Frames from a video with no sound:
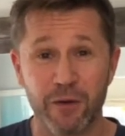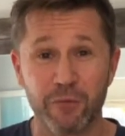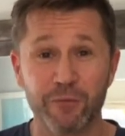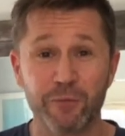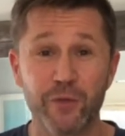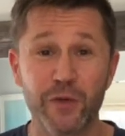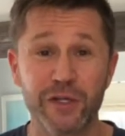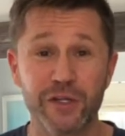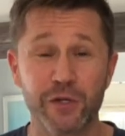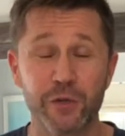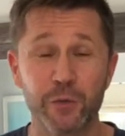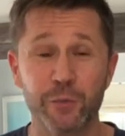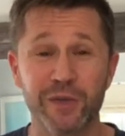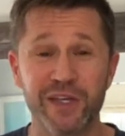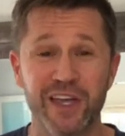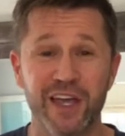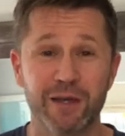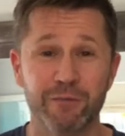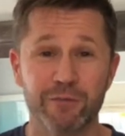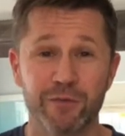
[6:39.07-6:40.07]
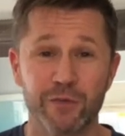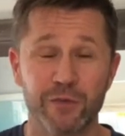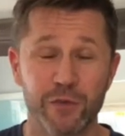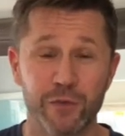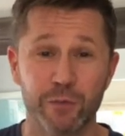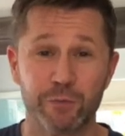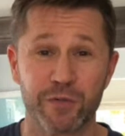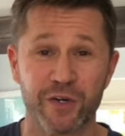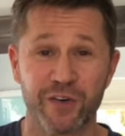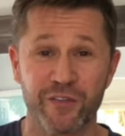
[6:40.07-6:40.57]
that you'll be able to
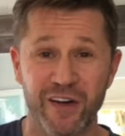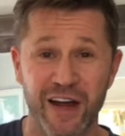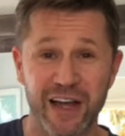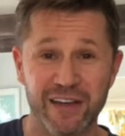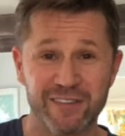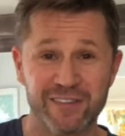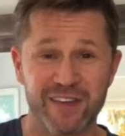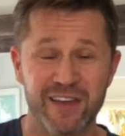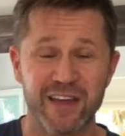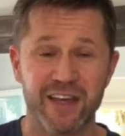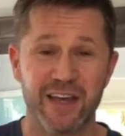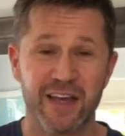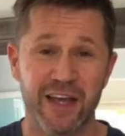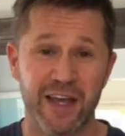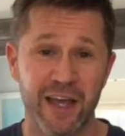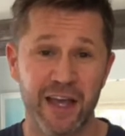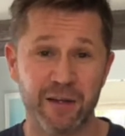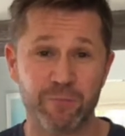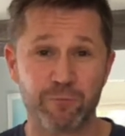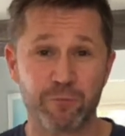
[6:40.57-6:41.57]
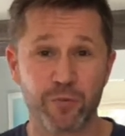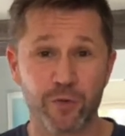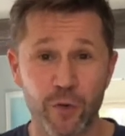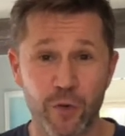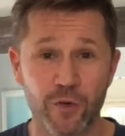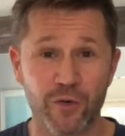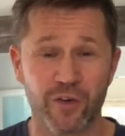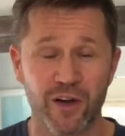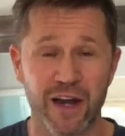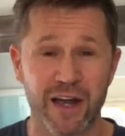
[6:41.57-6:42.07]
progress and
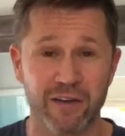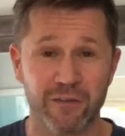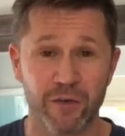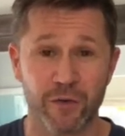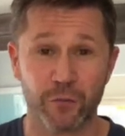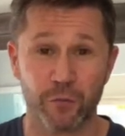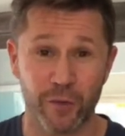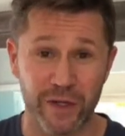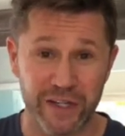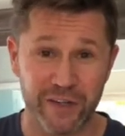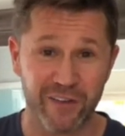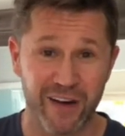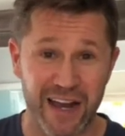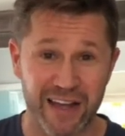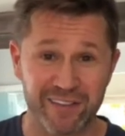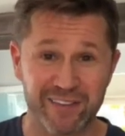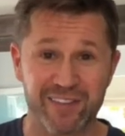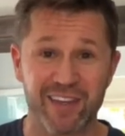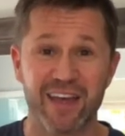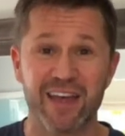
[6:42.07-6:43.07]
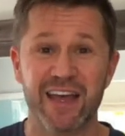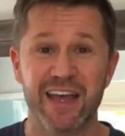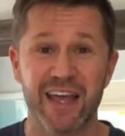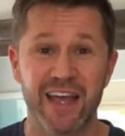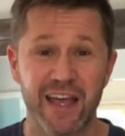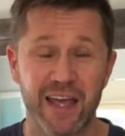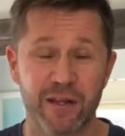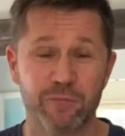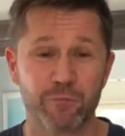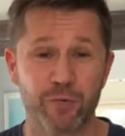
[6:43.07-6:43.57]
regress
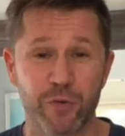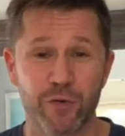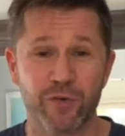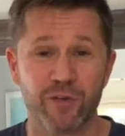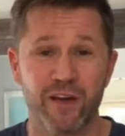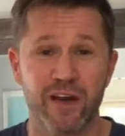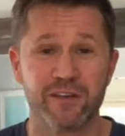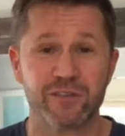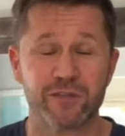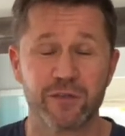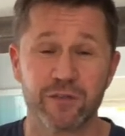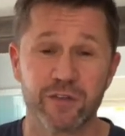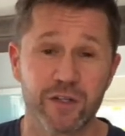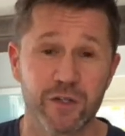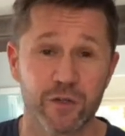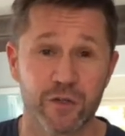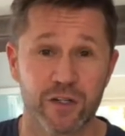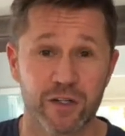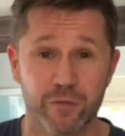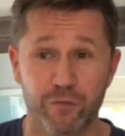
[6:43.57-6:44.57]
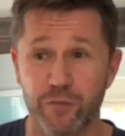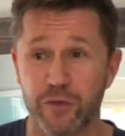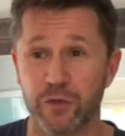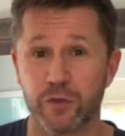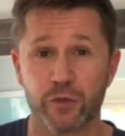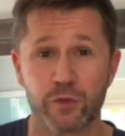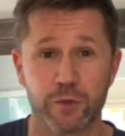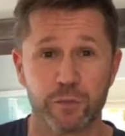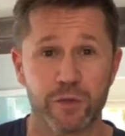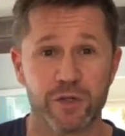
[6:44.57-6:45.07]
and progress so that you're going to feel
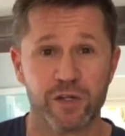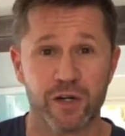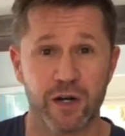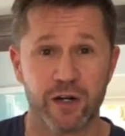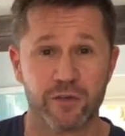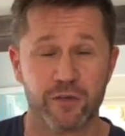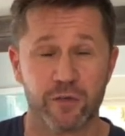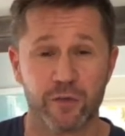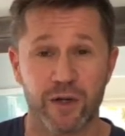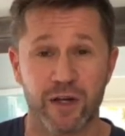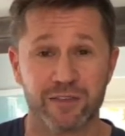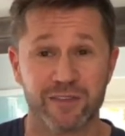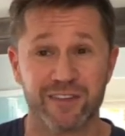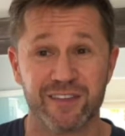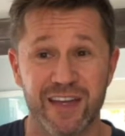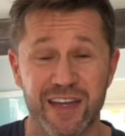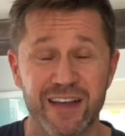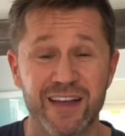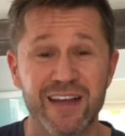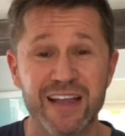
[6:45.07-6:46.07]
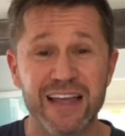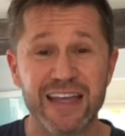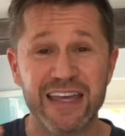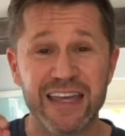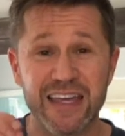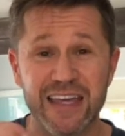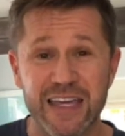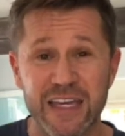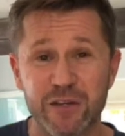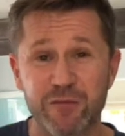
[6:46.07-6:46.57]
supercharged throughout the day,
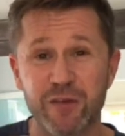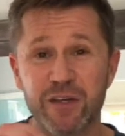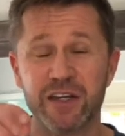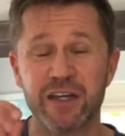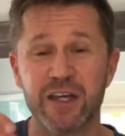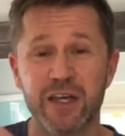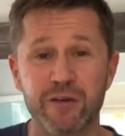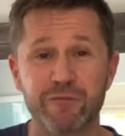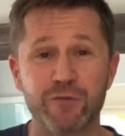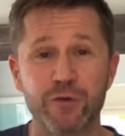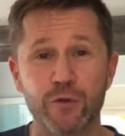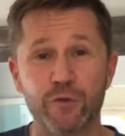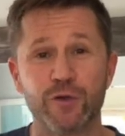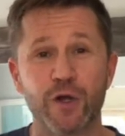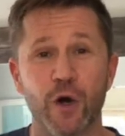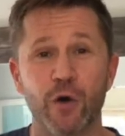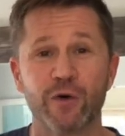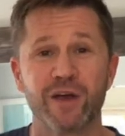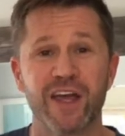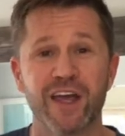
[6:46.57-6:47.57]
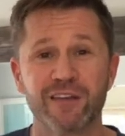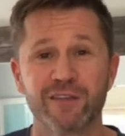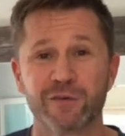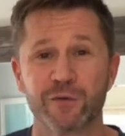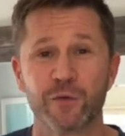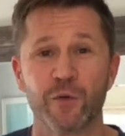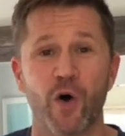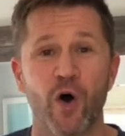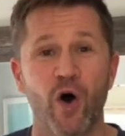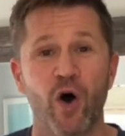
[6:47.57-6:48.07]
even if you don't get
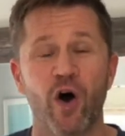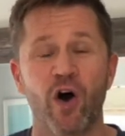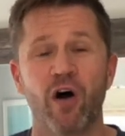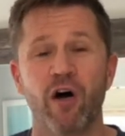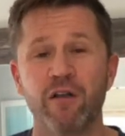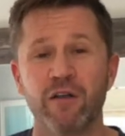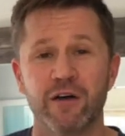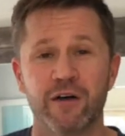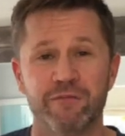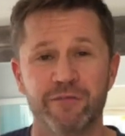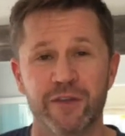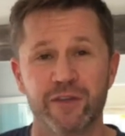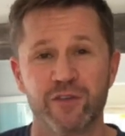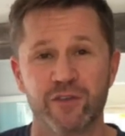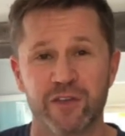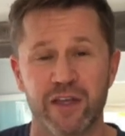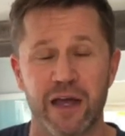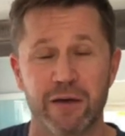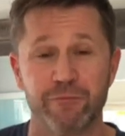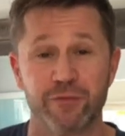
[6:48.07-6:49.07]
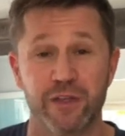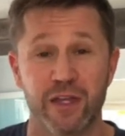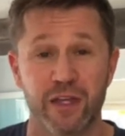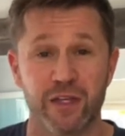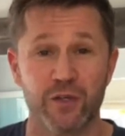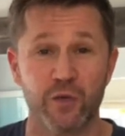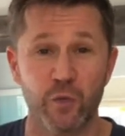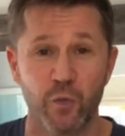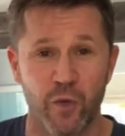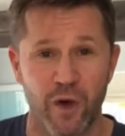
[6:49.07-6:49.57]
through all of the steps that
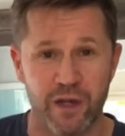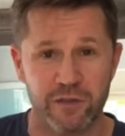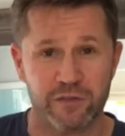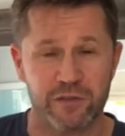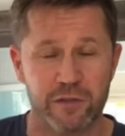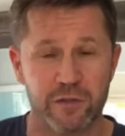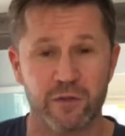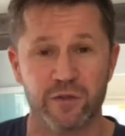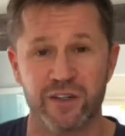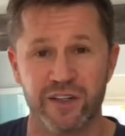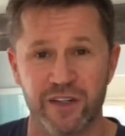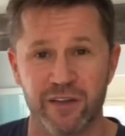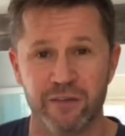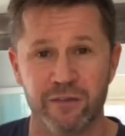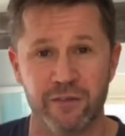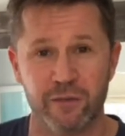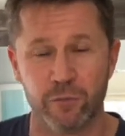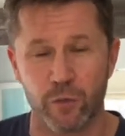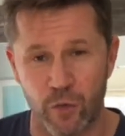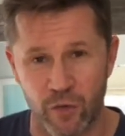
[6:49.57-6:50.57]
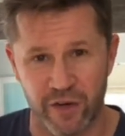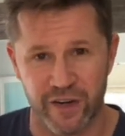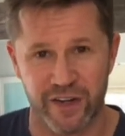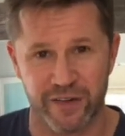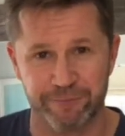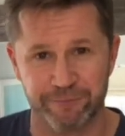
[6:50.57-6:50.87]
you want to in the morning.